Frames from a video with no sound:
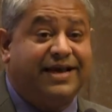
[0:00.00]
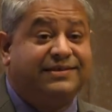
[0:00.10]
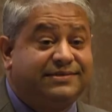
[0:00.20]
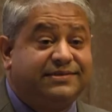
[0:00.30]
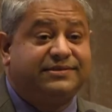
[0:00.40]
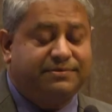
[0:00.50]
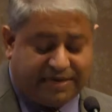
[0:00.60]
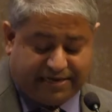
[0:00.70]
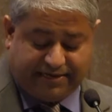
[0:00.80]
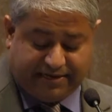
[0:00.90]
and
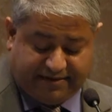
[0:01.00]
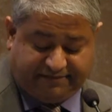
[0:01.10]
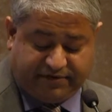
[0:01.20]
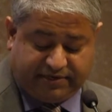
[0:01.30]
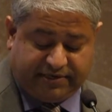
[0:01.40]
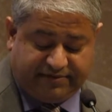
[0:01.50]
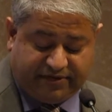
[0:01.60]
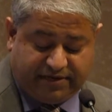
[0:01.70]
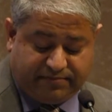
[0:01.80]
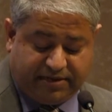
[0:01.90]
systematic effort to
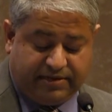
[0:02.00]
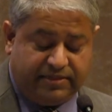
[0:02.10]
develop